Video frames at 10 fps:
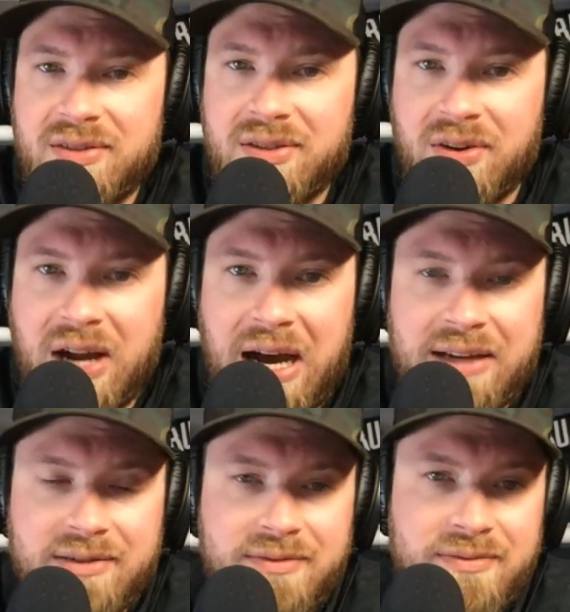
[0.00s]
They're
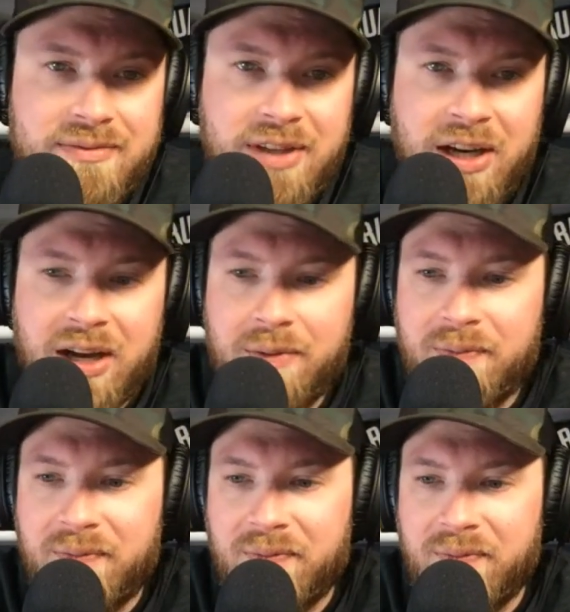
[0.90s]
not
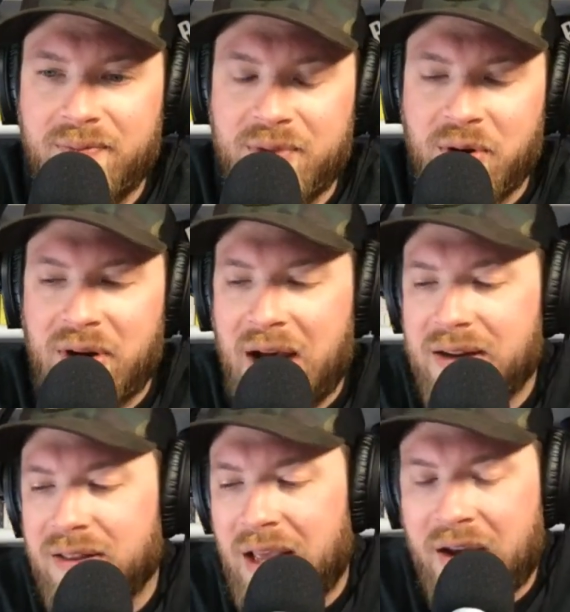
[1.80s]

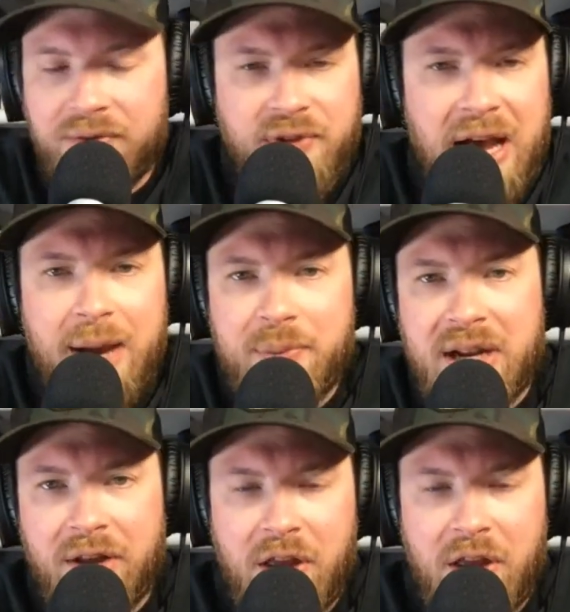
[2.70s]
like a fly up and down.